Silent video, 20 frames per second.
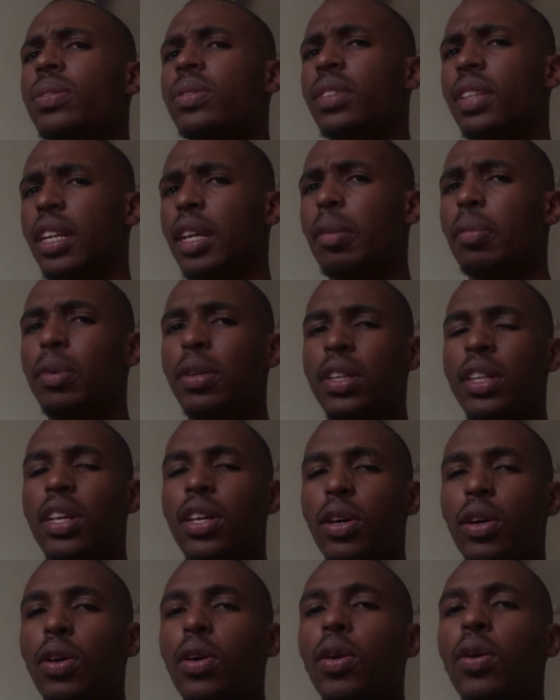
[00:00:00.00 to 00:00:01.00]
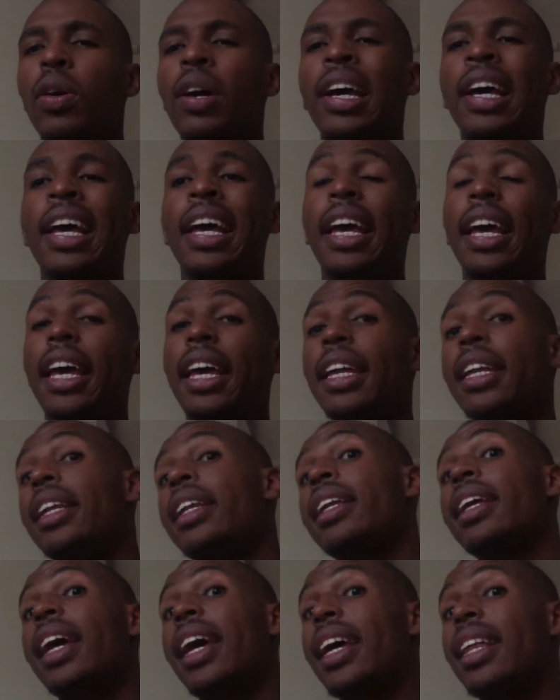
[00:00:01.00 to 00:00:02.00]
It happened a year ago,
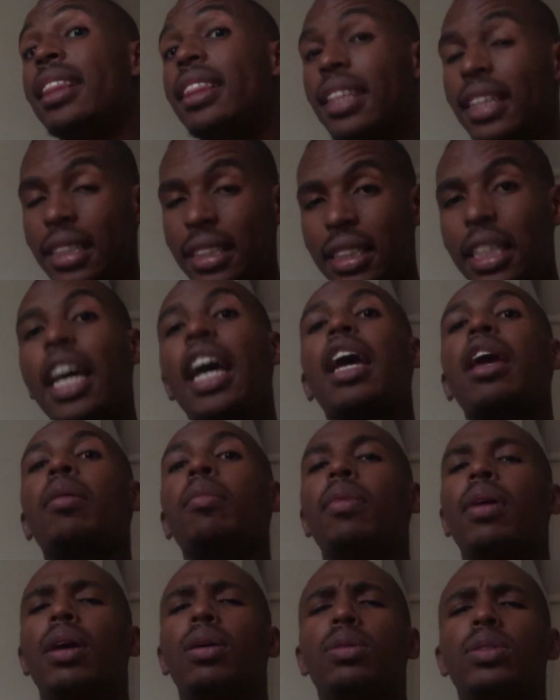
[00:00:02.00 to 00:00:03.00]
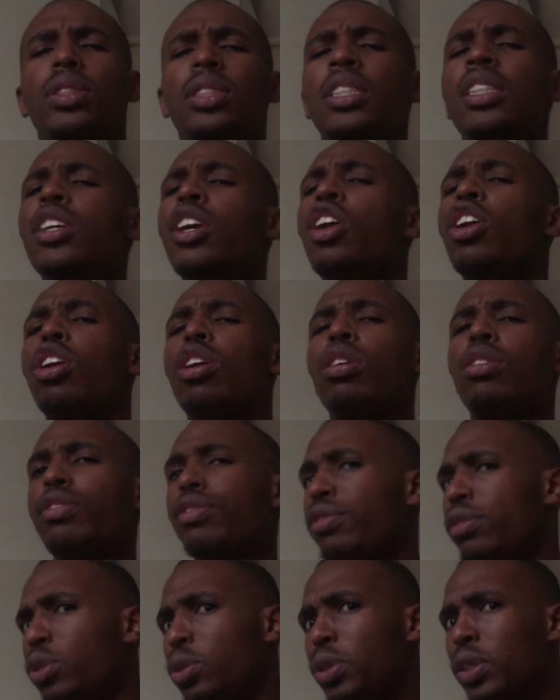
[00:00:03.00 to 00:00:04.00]
and at that time, I was seeing a lot
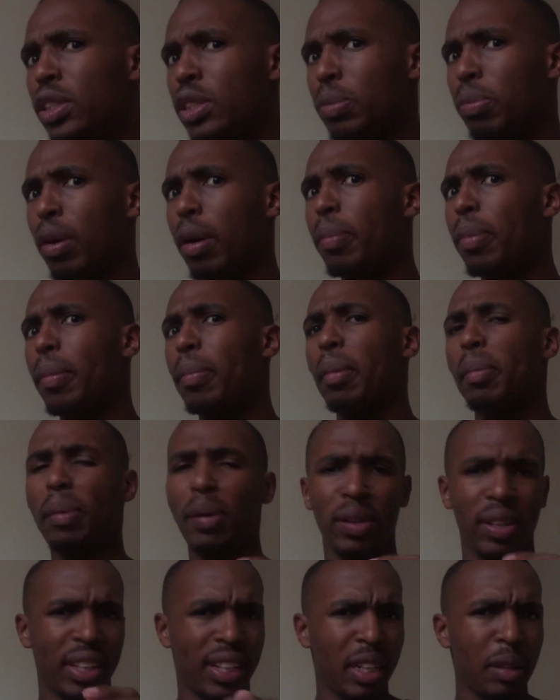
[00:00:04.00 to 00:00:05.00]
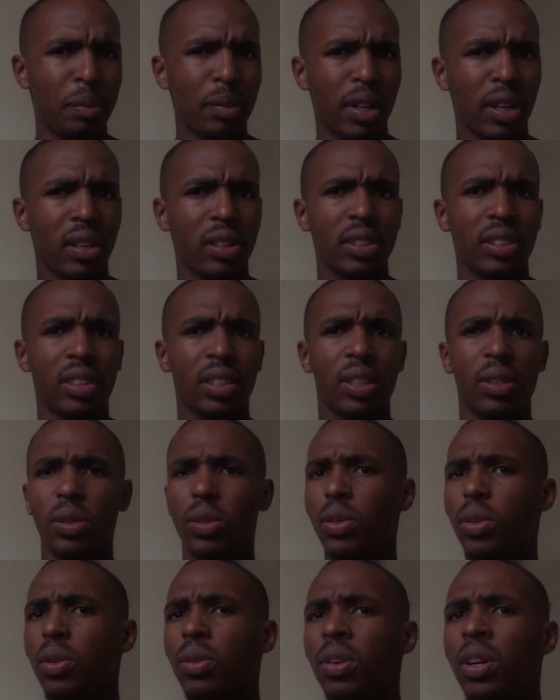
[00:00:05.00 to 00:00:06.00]
of tweets pop up about rape culture, you
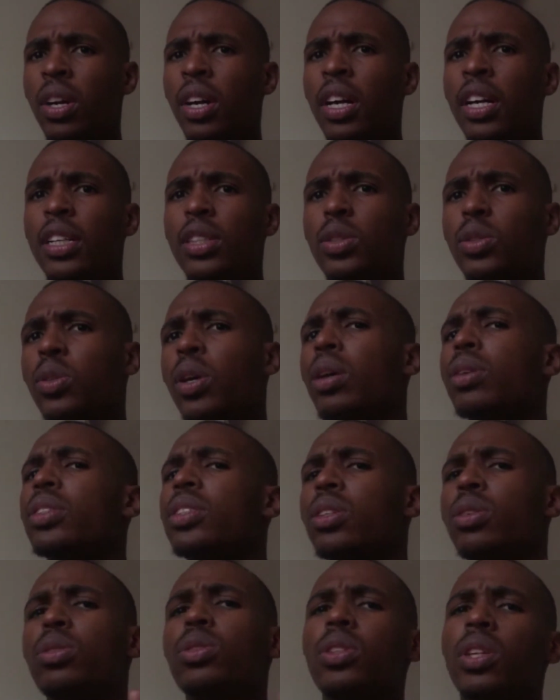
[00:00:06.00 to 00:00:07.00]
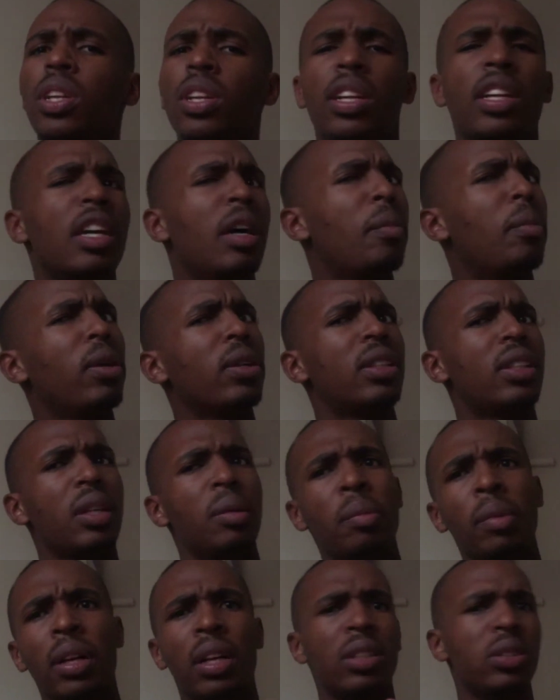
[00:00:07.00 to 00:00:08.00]
know? So I was also learning about
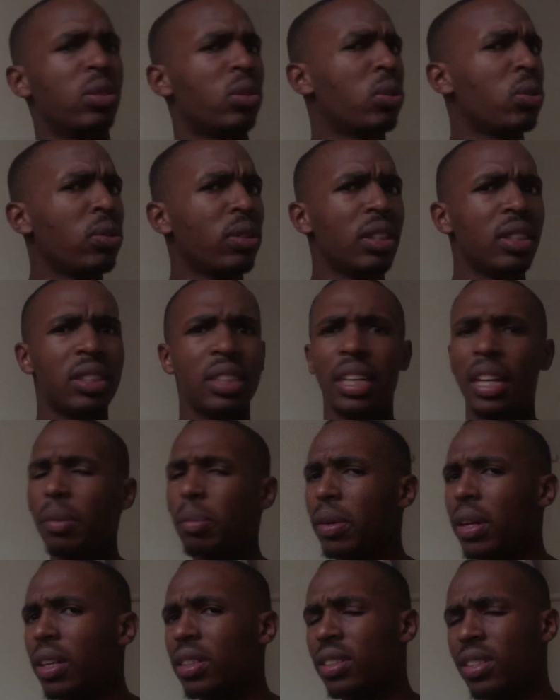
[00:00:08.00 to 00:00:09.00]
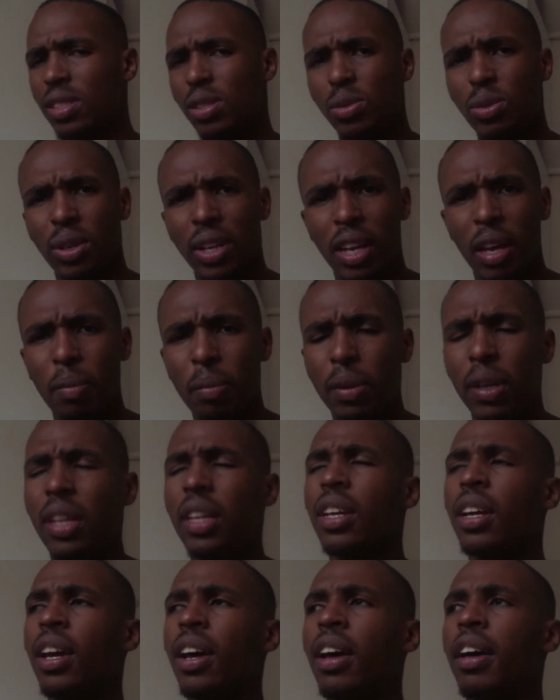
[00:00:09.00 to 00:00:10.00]
rape culture. Oh, this rape culture, this is what happening.
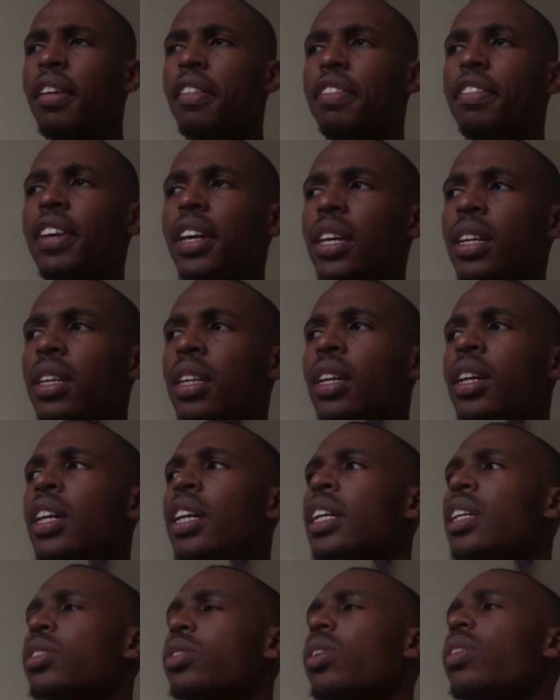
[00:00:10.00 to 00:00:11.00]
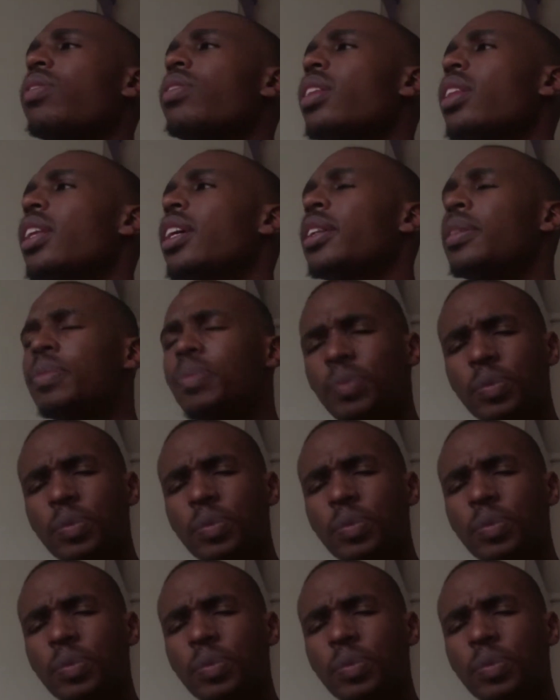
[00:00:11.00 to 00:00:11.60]
Fine. So after that,